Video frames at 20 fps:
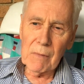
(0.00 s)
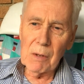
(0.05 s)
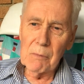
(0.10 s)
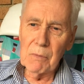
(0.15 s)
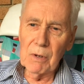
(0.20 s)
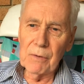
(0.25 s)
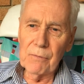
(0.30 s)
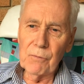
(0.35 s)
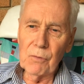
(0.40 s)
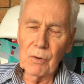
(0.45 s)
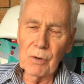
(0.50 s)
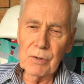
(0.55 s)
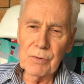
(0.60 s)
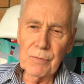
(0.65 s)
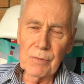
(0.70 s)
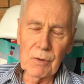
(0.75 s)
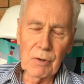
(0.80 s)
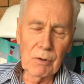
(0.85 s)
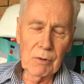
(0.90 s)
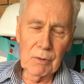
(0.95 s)
metaphors
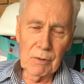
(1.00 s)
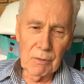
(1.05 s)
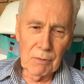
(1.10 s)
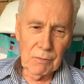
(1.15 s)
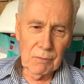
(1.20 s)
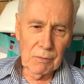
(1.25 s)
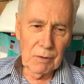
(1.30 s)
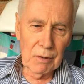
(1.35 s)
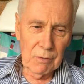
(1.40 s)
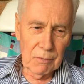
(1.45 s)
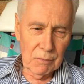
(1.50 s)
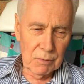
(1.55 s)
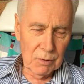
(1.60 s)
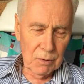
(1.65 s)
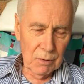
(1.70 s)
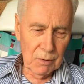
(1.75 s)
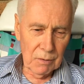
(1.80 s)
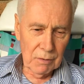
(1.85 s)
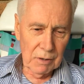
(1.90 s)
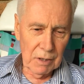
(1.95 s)
or
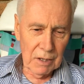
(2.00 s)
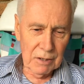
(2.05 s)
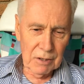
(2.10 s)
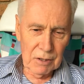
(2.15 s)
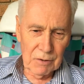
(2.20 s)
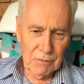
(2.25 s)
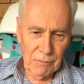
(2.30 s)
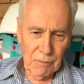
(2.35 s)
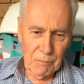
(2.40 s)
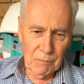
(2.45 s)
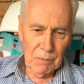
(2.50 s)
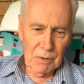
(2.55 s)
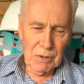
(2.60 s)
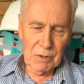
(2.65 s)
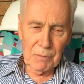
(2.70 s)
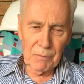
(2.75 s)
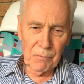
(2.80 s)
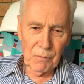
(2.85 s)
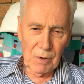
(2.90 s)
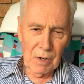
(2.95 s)
lessons from
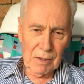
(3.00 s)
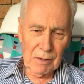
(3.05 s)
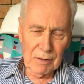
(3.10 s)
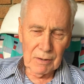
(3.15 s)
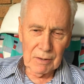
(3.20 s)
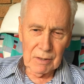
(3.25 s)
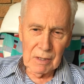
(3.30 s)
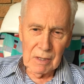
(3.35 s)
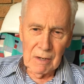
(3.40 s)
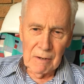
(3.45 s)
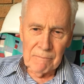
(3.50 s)
Benjamin Franklin